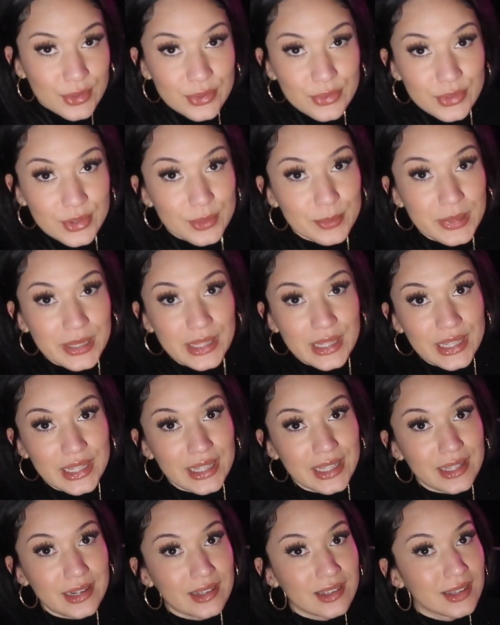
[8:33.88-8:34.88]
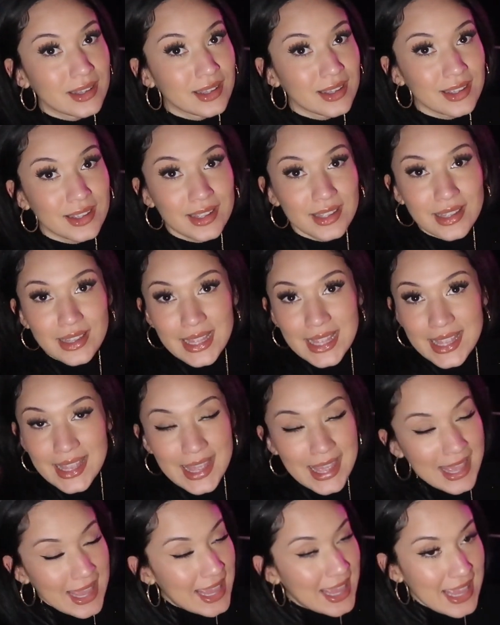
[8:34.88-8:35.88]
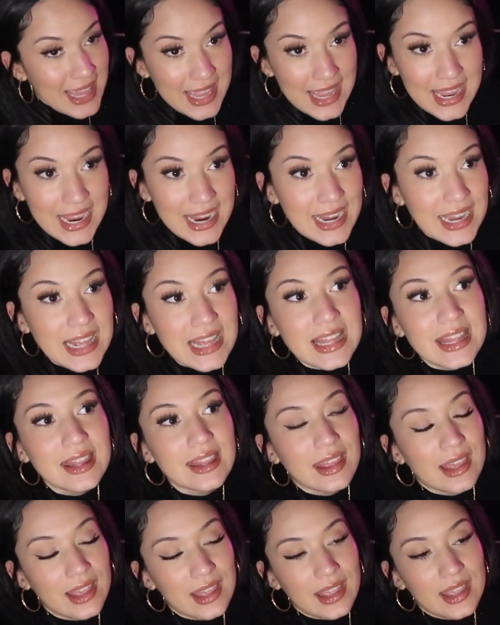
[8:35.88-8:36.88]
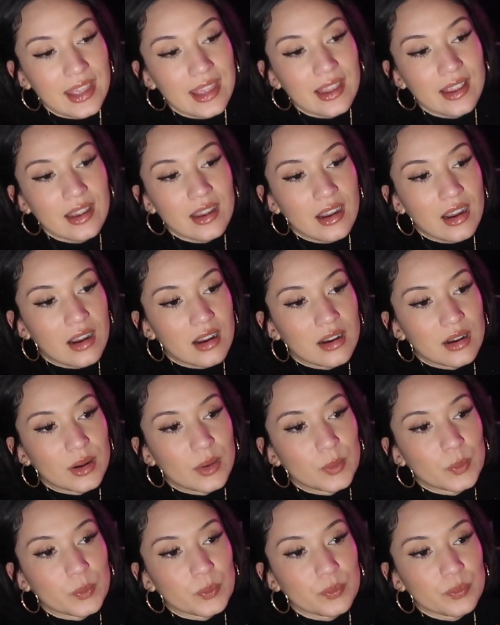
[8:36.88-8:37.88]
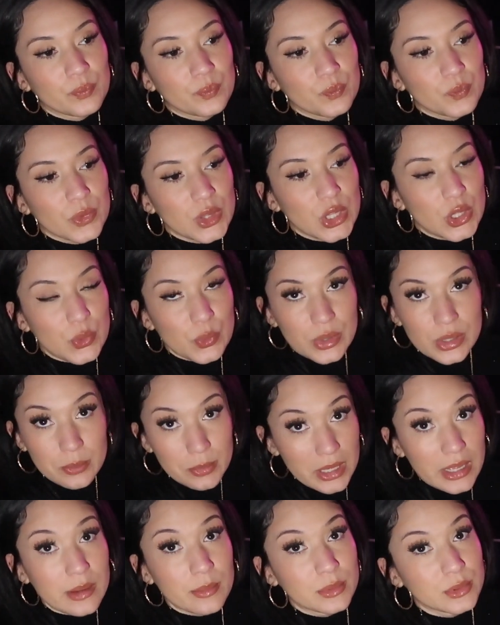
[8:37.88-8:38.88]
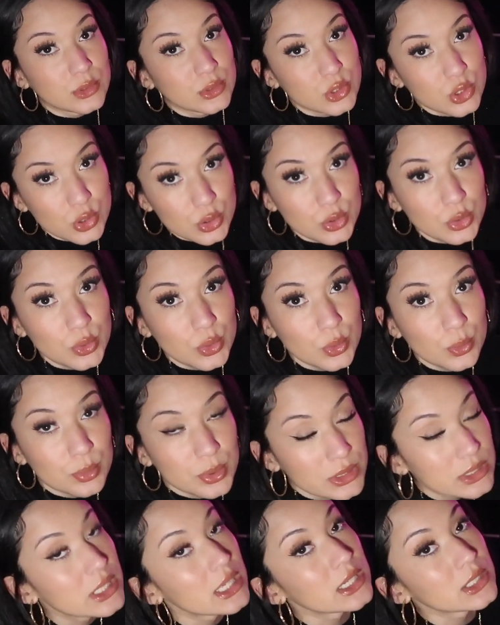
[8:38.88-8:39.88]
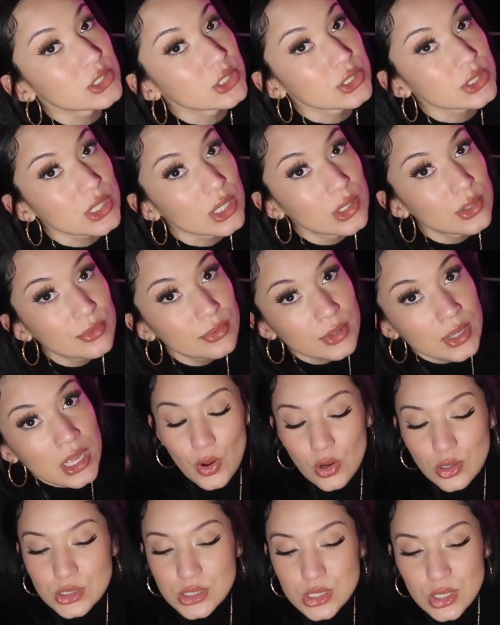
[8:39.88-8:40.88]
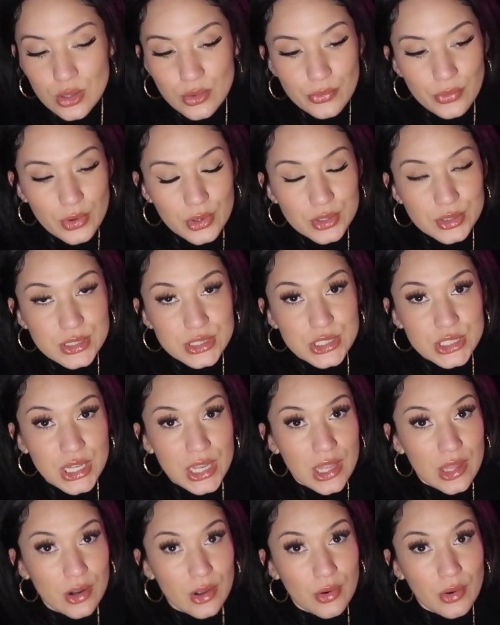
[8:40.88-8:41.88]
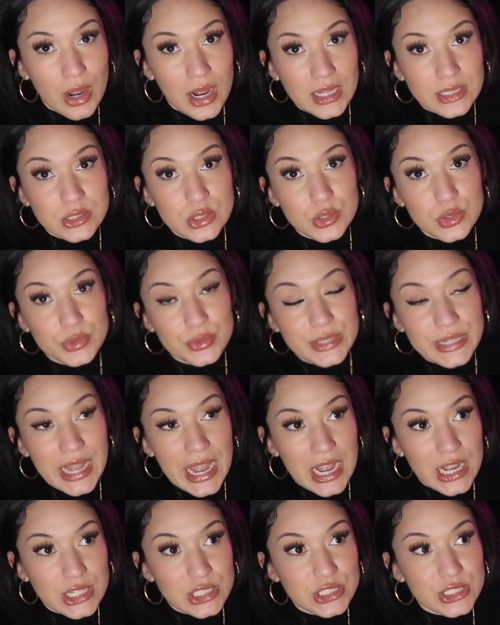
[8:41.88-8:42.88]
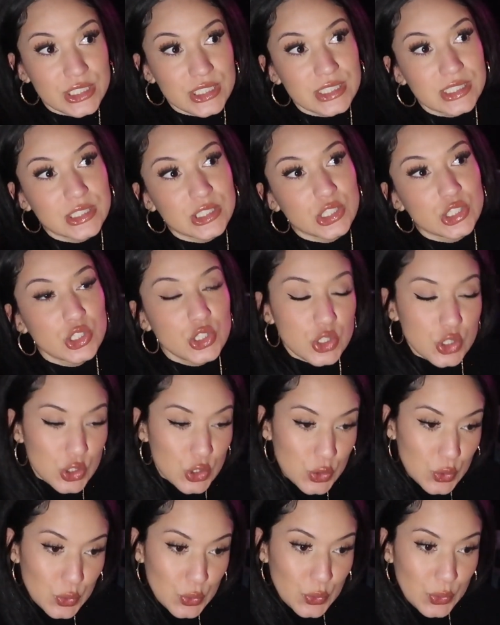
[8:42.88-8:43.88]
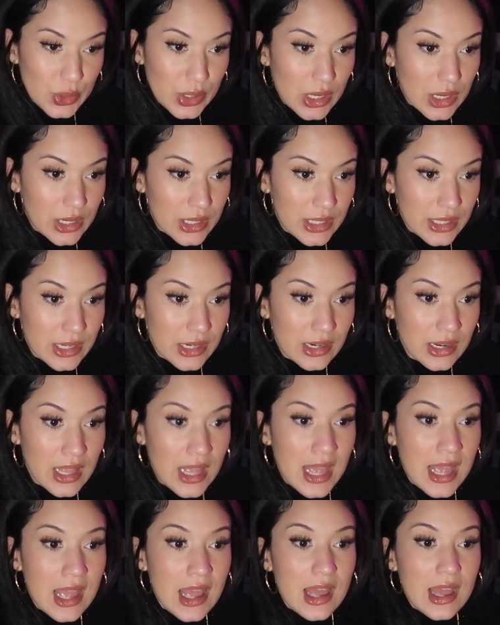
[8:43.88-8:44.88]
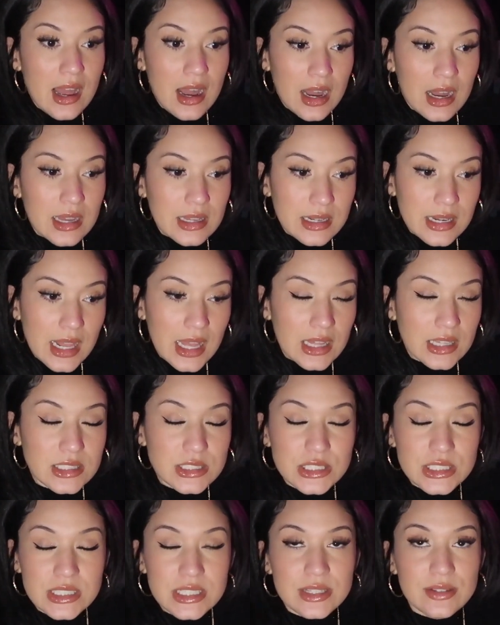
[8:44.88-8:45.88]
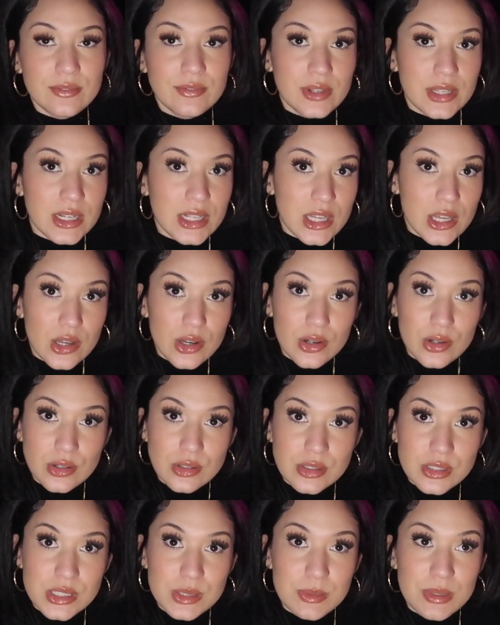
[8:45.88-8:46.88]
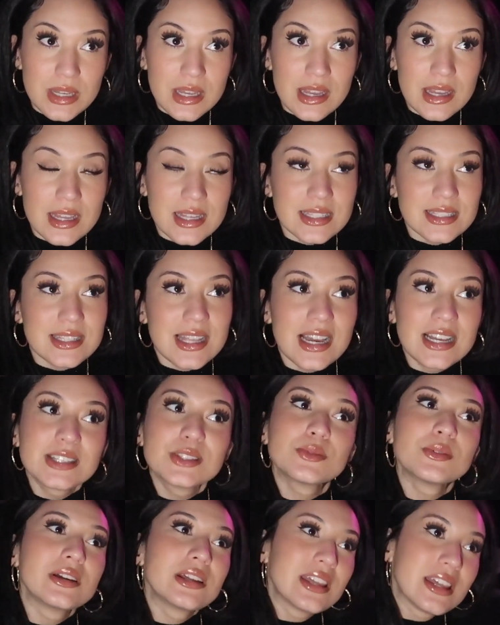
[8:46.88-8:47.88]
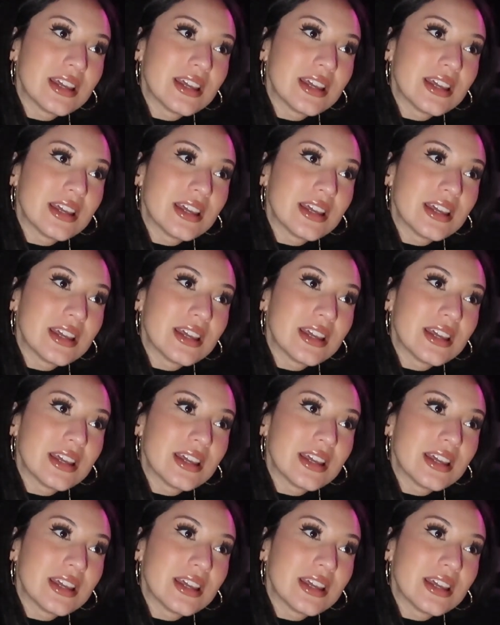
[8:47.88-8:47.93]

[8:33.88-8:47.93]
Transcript: forbid anything, you want to be able to protect yourself. Also, follow the channel. I do reactions to gun negligent videos, because that's what